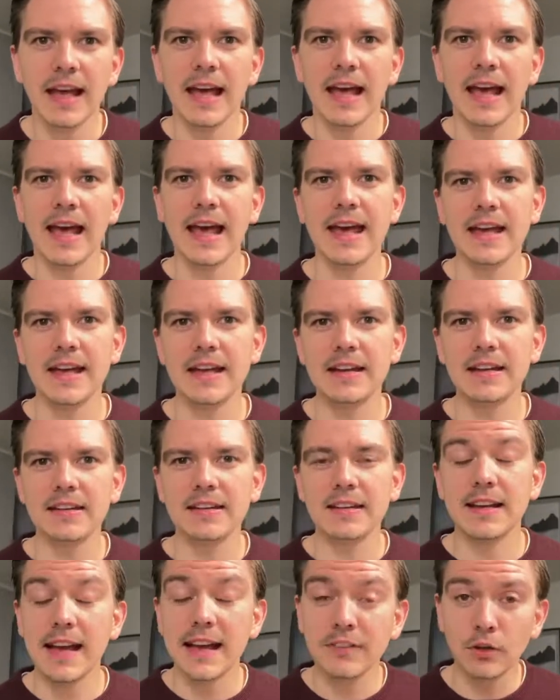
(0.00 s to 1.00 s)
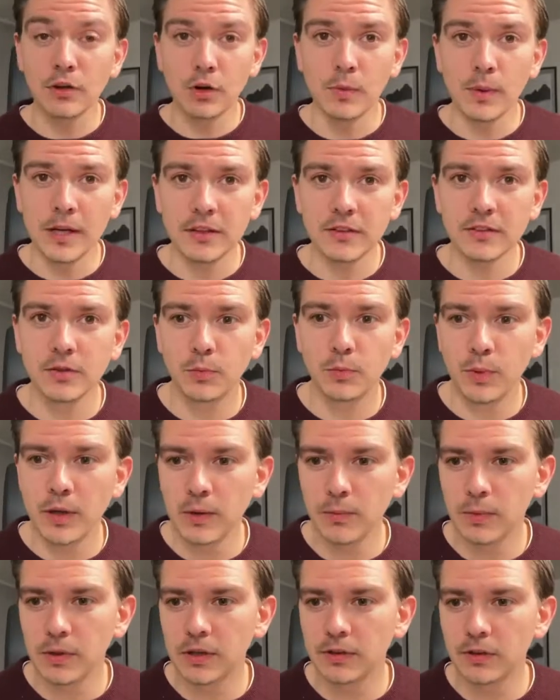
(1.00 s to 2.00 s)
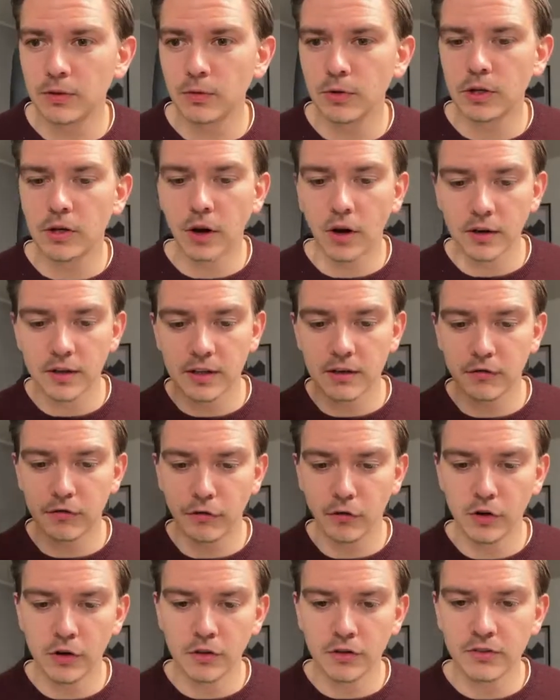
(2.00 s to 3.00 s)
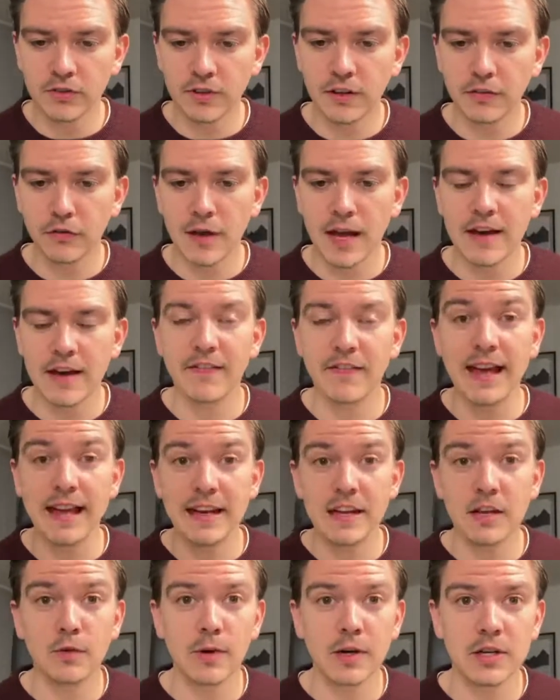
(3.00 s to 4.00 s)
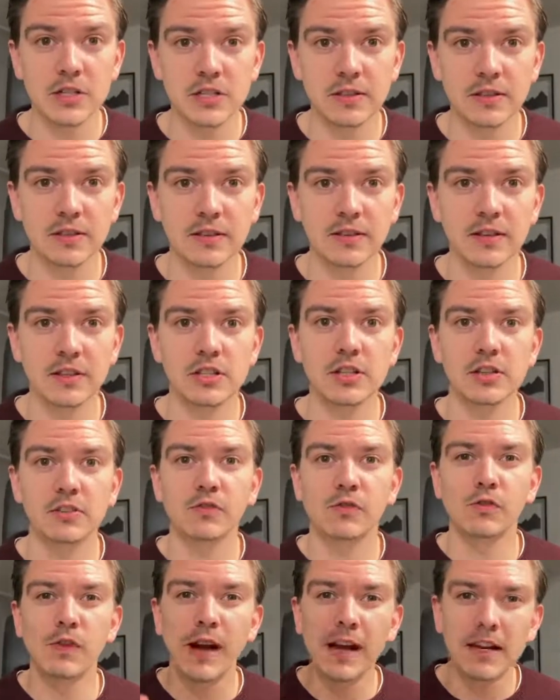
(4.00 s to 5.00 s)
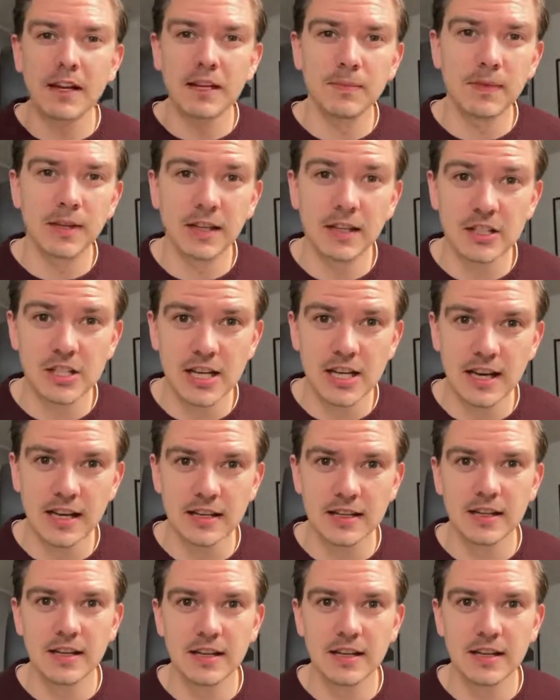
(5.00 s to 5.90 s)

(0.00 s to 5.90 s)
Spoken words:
And as always, we will do the content first. If you have any questions, then just write them in the chat.